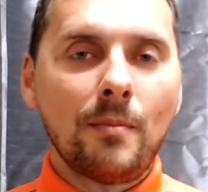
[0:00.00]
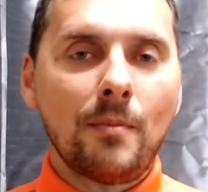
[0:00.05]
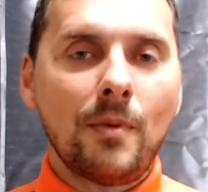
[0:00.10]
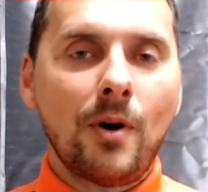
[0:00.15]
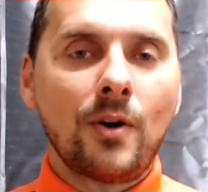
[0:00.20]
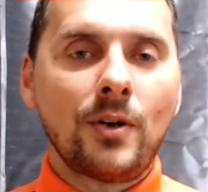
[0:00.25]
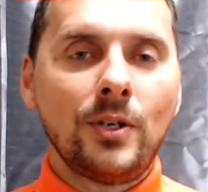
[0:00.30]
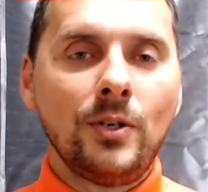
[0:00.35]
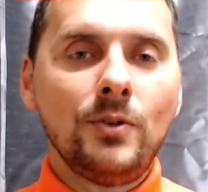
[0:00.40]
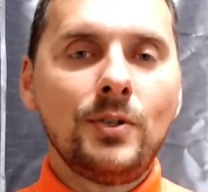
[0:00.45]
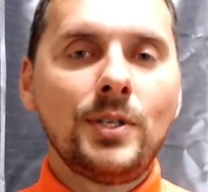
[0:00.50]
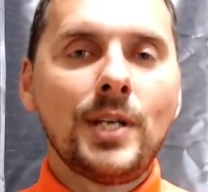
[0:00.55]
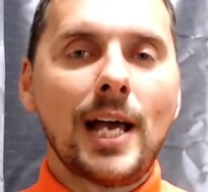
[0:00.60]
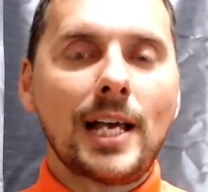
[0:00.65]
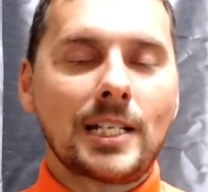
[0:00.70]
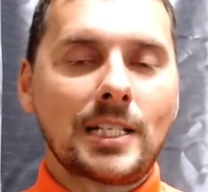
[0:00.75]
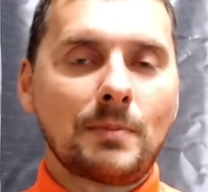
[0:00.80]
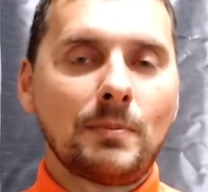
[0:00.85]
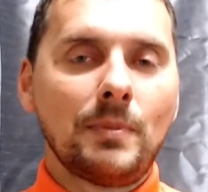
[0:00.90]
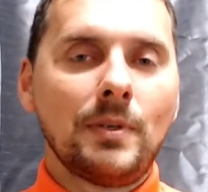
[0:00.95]
our New
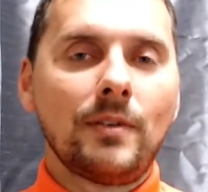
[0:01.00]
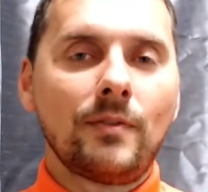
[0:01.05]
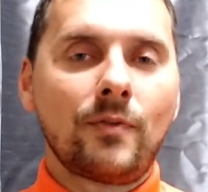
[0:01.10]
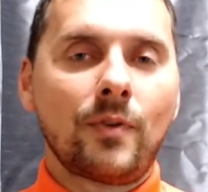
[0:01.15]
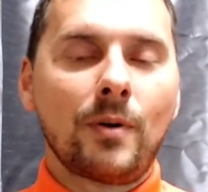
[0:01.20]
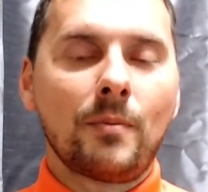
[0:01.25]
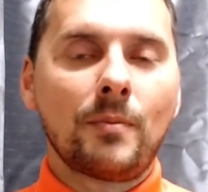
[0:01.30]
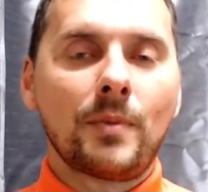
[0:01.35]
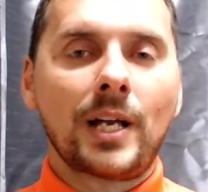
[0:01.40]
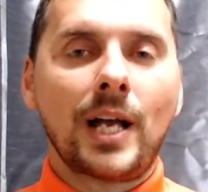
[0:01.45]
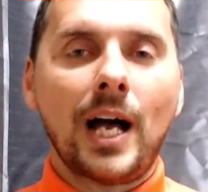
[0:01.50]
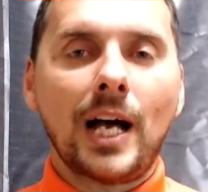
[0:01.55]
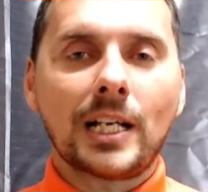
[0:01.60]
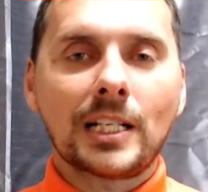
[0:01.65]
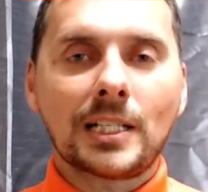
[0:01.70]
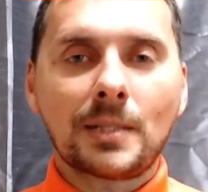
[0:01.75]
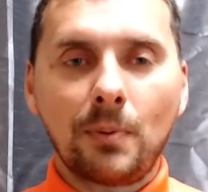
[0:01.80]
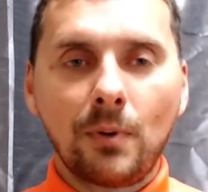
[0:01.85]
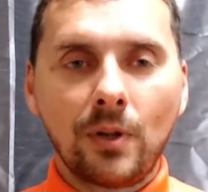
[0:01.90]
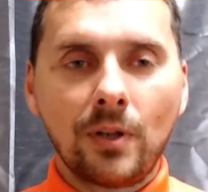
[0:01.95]
Testament, from the
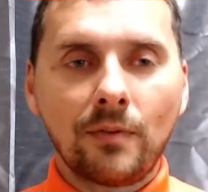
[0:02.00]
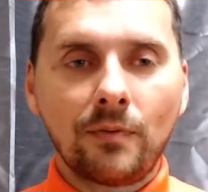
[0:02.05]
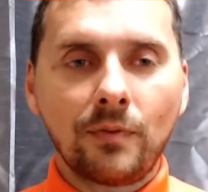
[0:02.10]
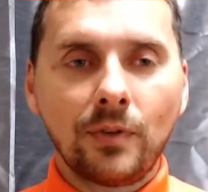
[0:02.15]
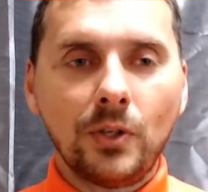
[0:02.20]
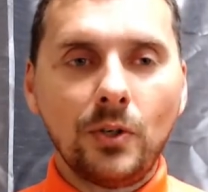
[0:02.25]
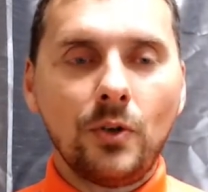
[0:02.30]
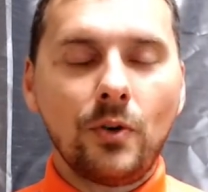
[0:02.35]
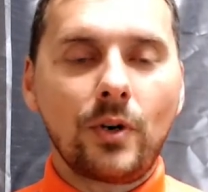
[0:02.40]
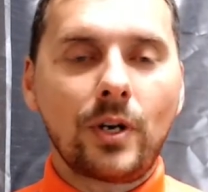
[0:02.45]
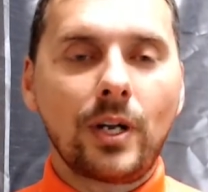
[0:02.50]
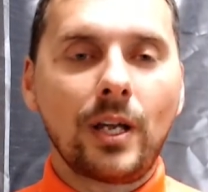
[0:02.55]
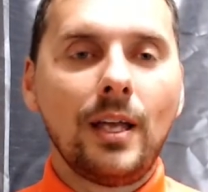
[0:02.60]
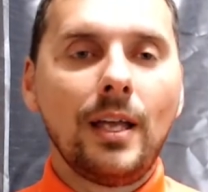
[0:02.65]
Gospel of Luke,